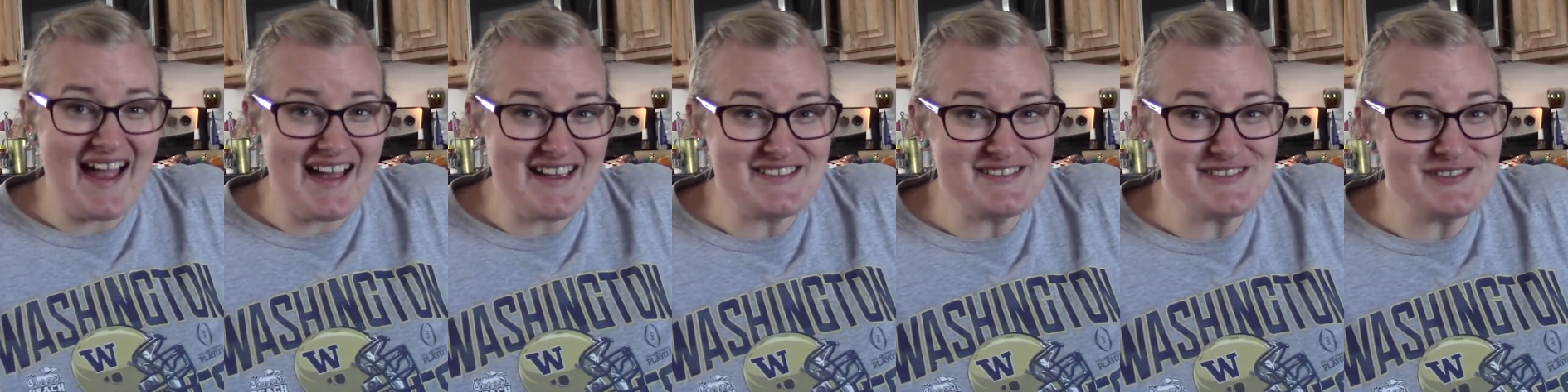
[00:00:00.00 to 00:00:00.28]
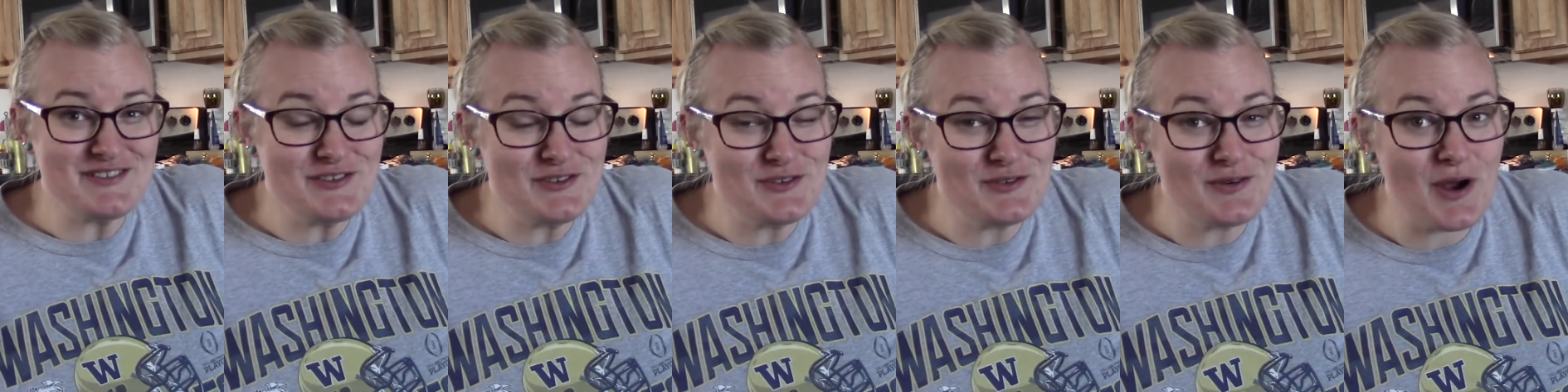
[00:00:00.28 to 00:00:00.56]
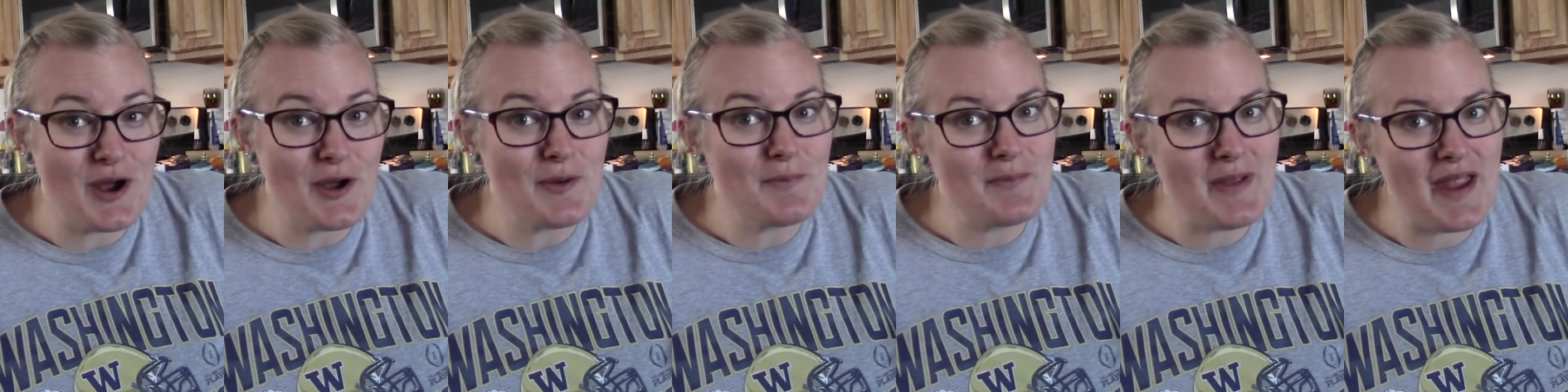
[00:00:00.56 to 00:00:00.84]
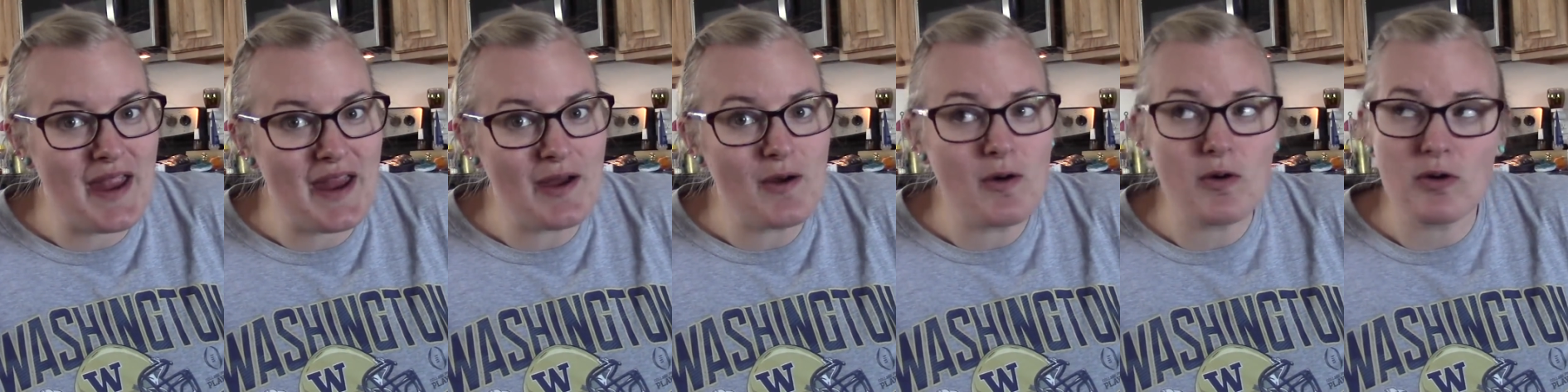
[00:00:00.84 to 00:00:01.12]
as you
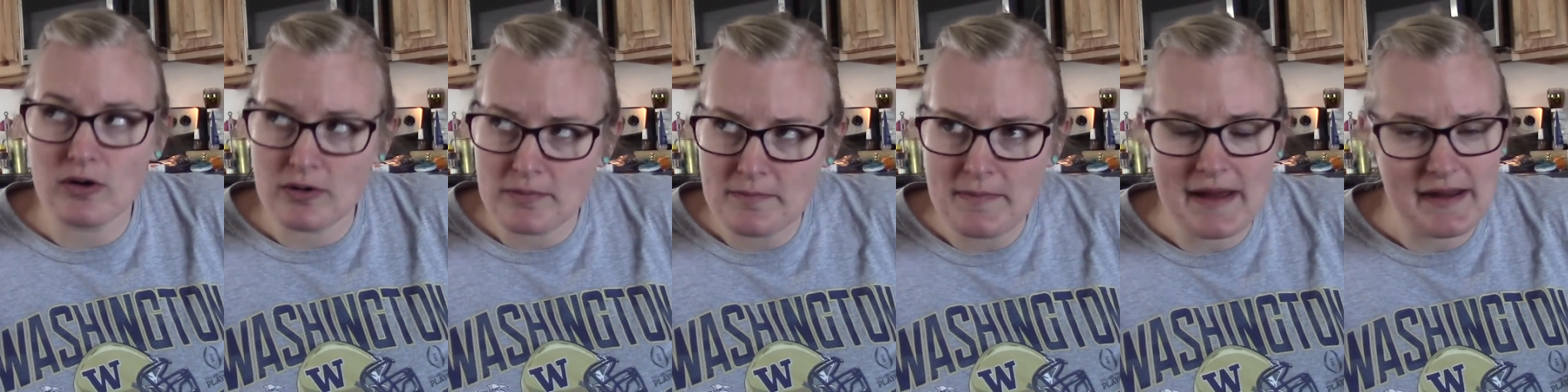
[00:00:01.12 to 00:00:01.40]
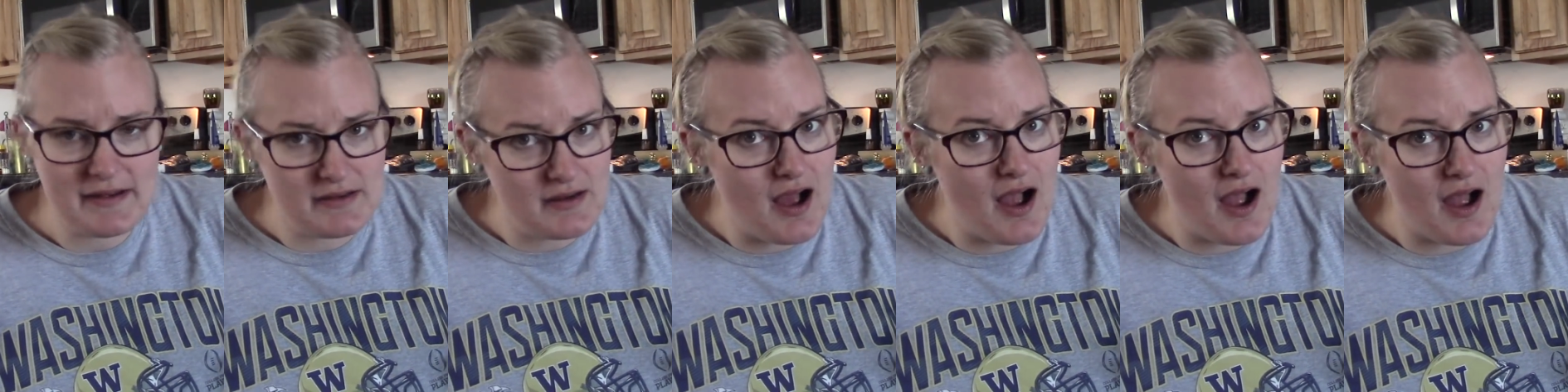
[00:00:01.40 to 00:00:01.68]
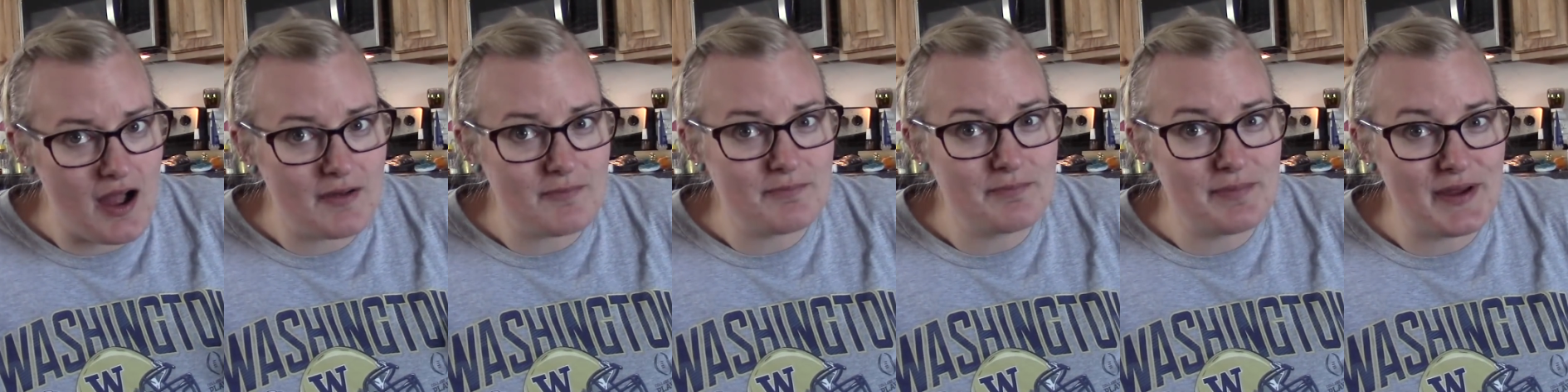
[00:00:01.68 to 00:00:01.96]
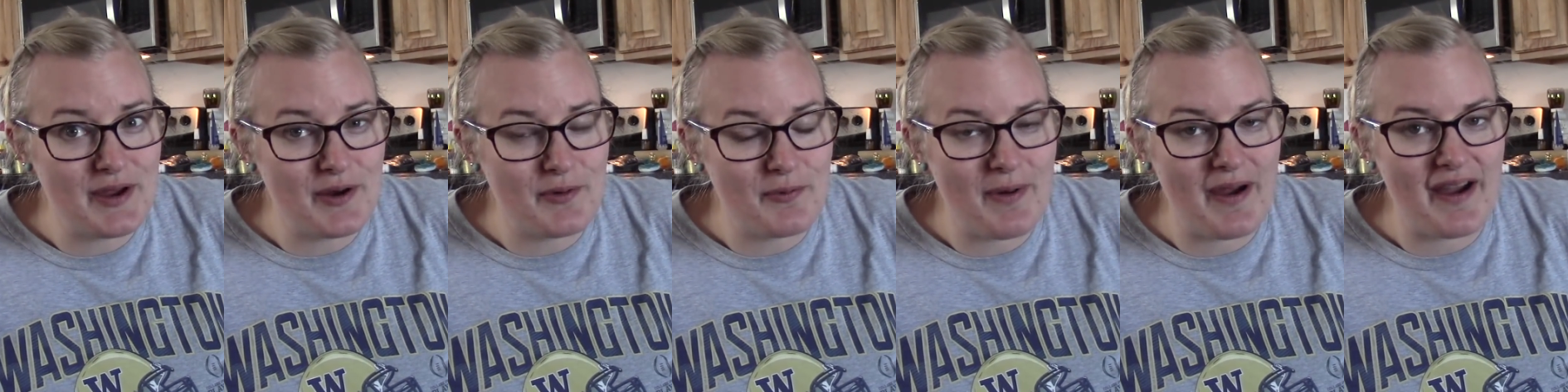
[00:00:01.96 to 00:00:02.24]
may or may not
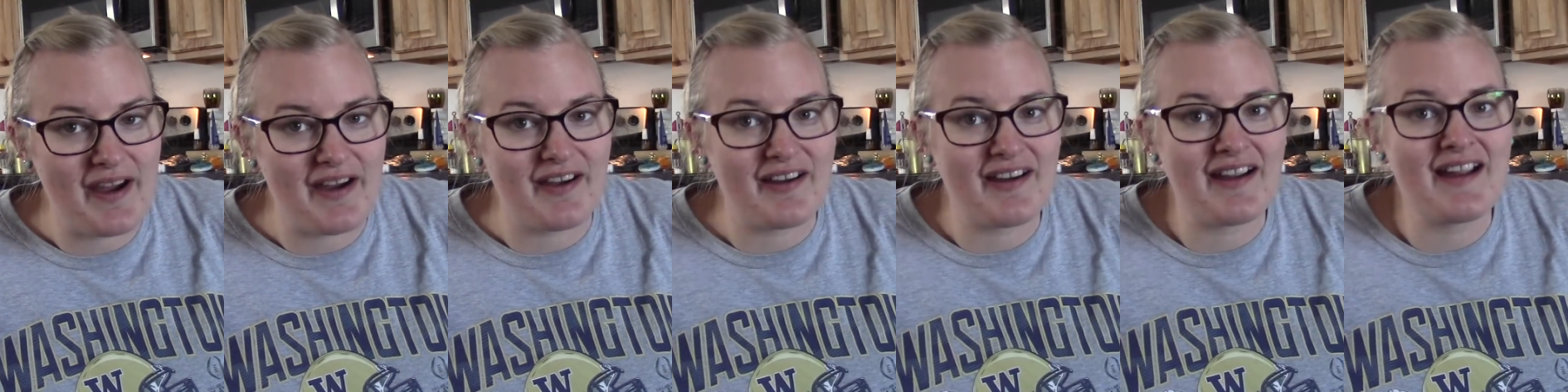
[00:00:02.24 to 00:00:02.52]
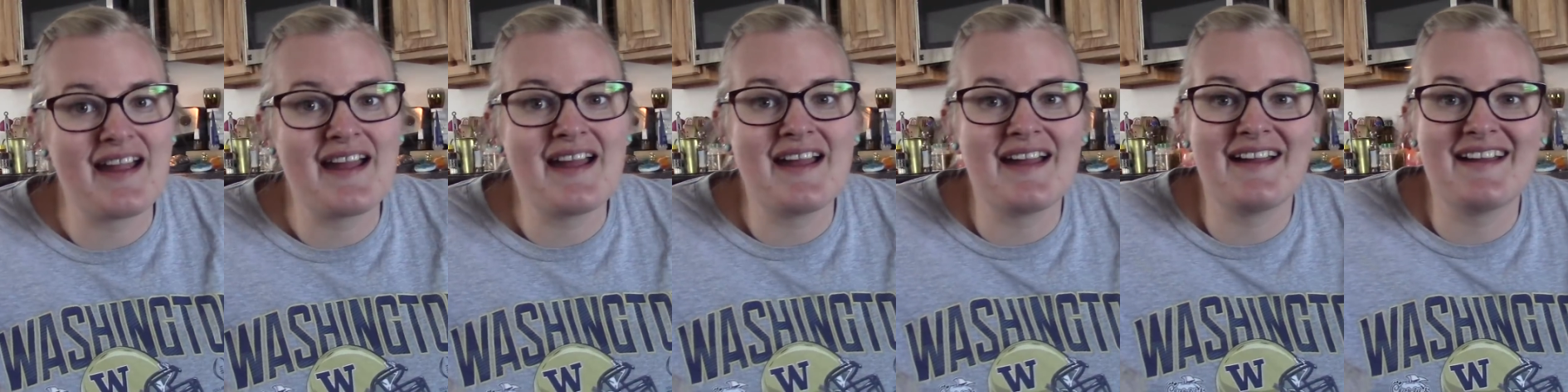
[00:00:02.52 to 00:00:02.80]
be aware,